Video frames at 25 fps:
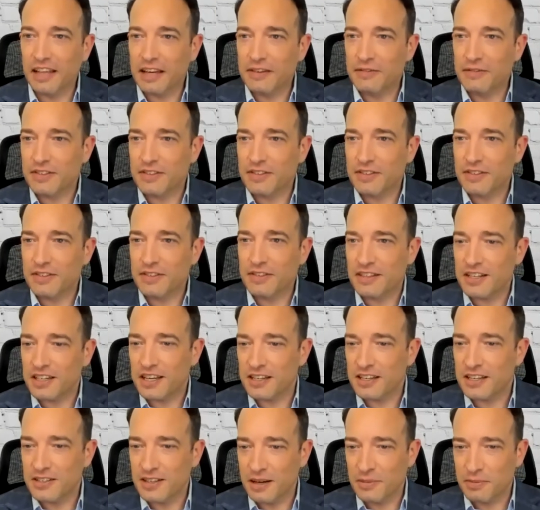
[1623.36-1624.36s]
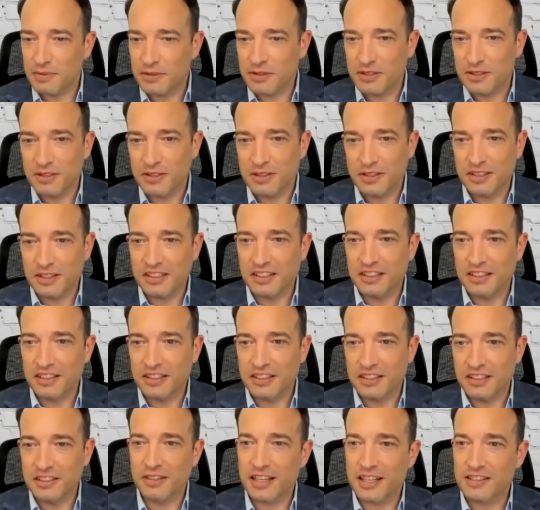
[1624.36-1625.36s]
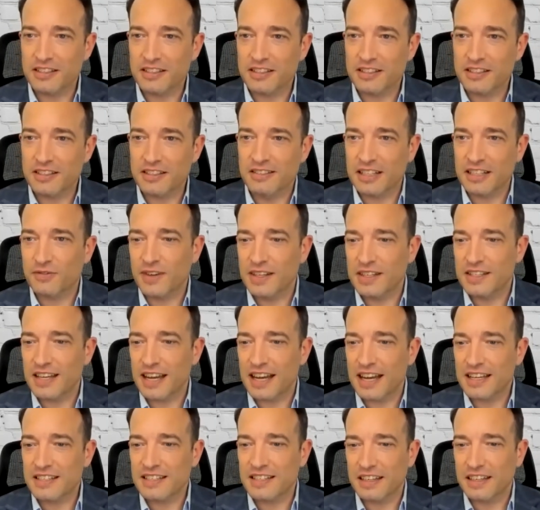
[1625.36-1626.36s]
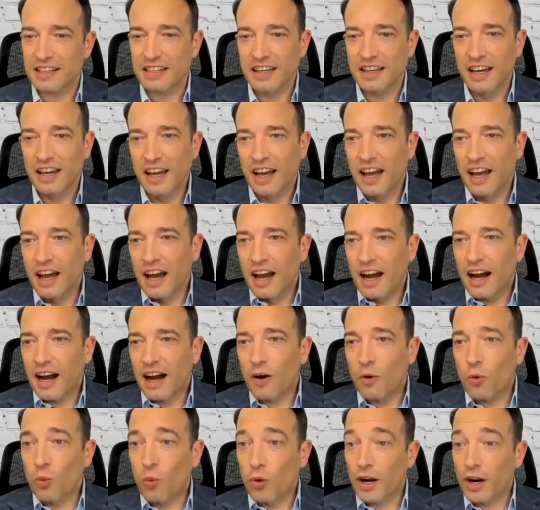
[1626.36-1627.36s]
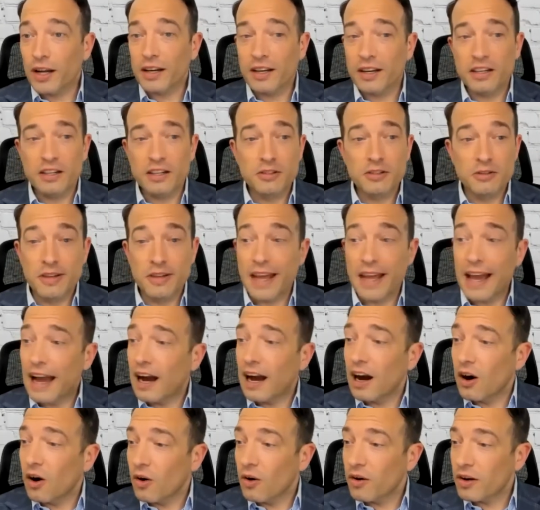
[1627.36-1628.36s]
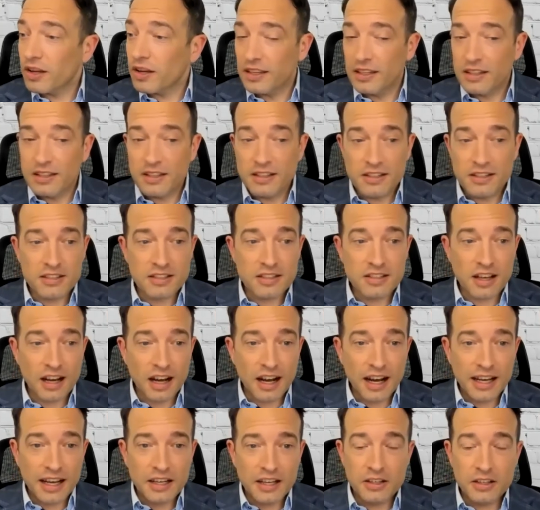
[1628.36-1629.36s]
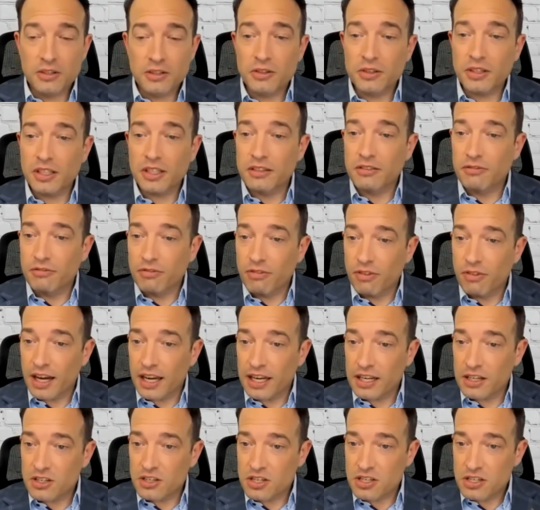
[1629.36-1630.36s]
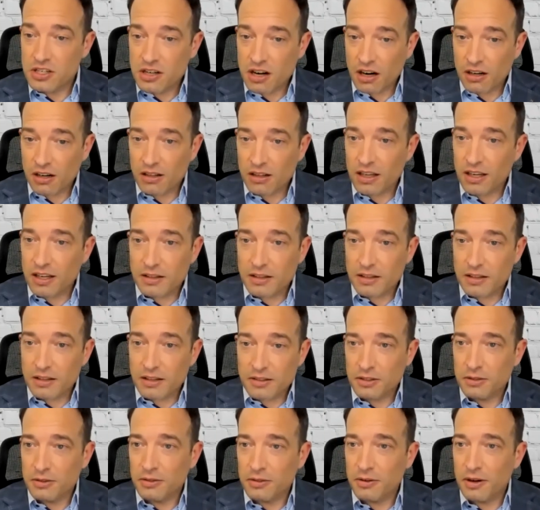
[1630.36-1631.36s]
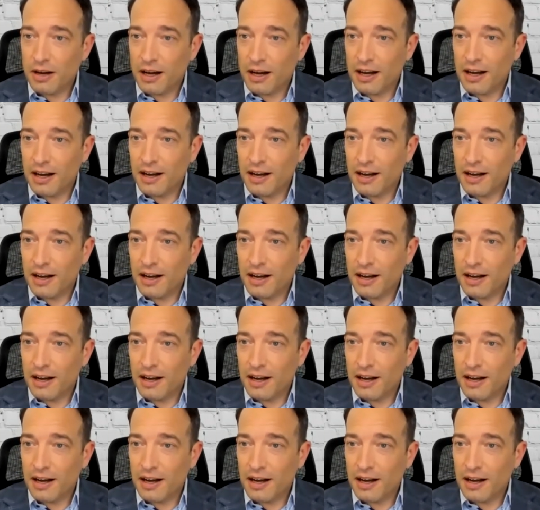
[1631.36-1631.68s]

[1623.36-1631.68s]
life is an education opportunity, and so that's fantastic. What I'm going to do now is I'm going to invite Sharla to